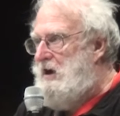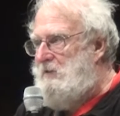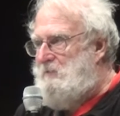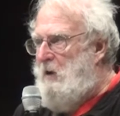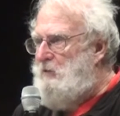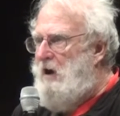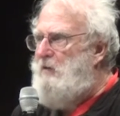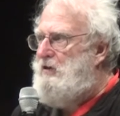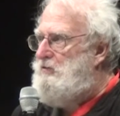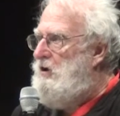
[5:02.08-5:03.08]
and he found
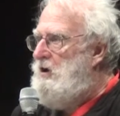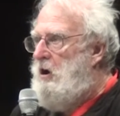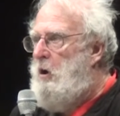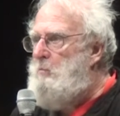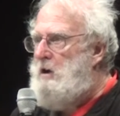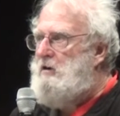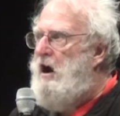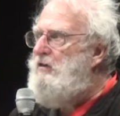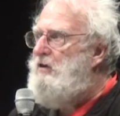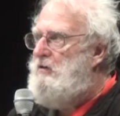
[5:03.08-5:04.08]
out that, oh my
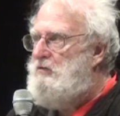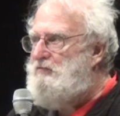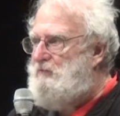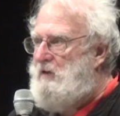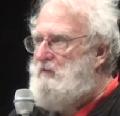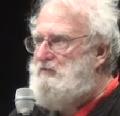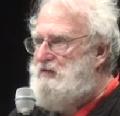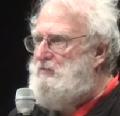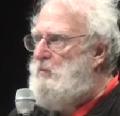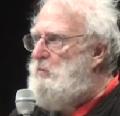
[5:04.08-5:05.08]
God, those
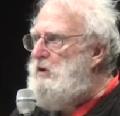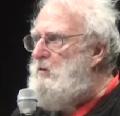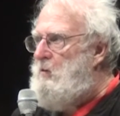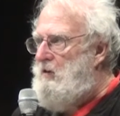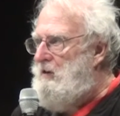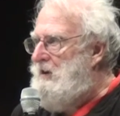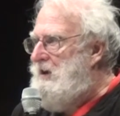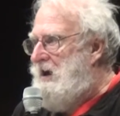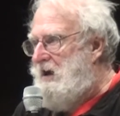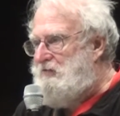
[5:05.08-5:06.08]
frequencies were real.
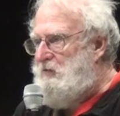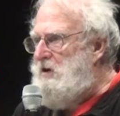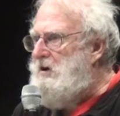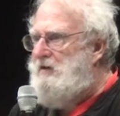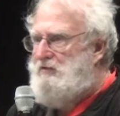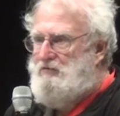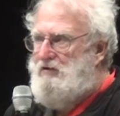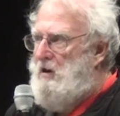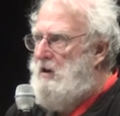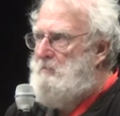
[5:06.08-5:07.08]
And so he got the
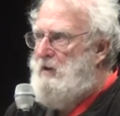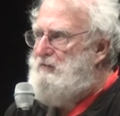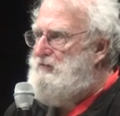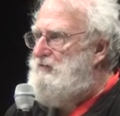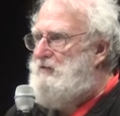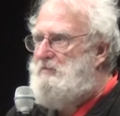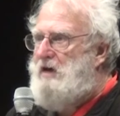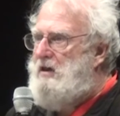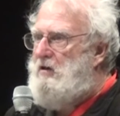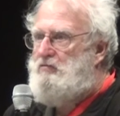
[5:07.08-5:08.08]
Bell System
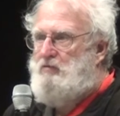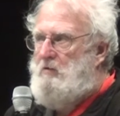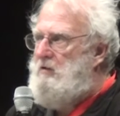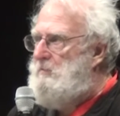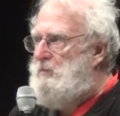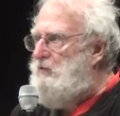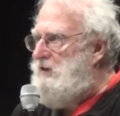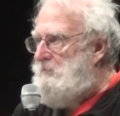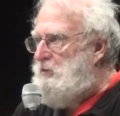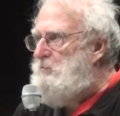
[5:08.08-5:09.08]
Technical Journal and
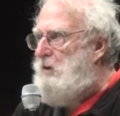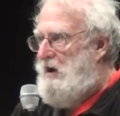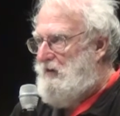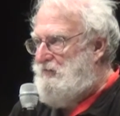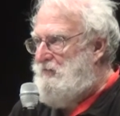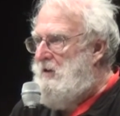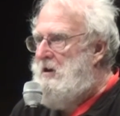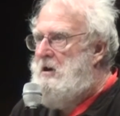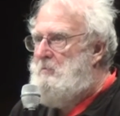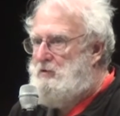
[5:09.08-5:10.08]
built a blue box.
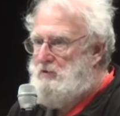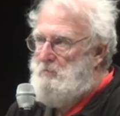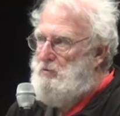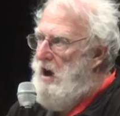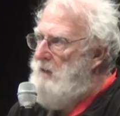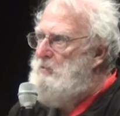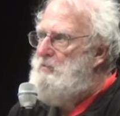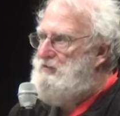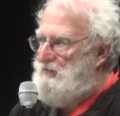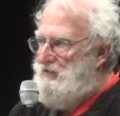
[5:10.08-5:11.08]
But the
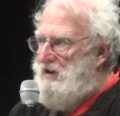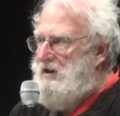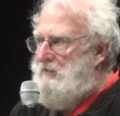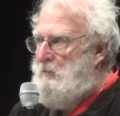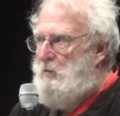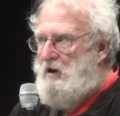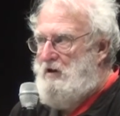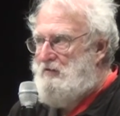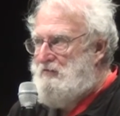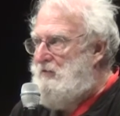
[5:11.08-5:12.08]
problem with Steve
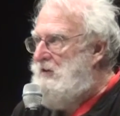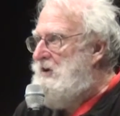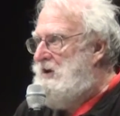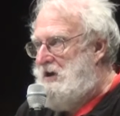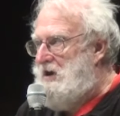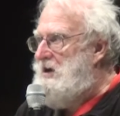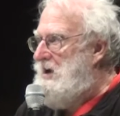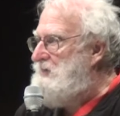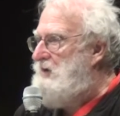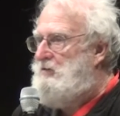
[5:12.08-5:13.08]
was he
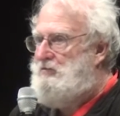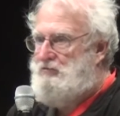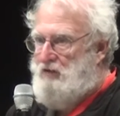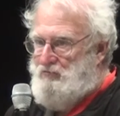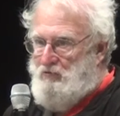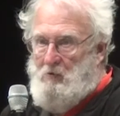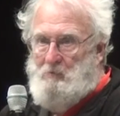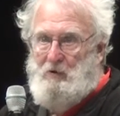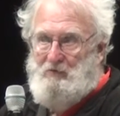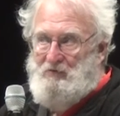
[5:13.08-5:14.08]
is a digital
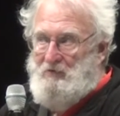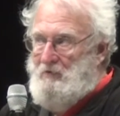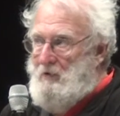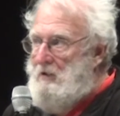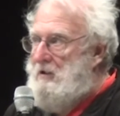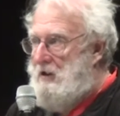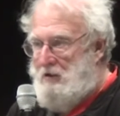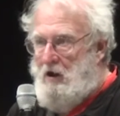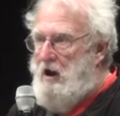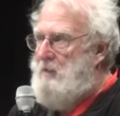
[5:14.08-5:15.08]
person,
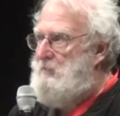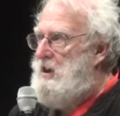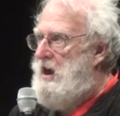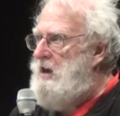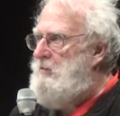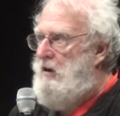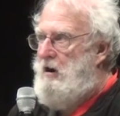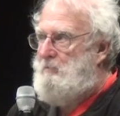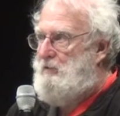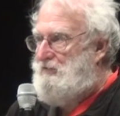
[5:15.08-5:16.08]
and I'm an
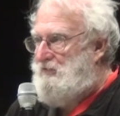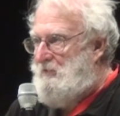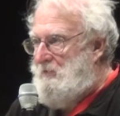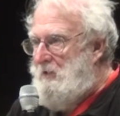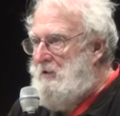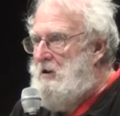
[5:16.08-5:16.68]
analog person.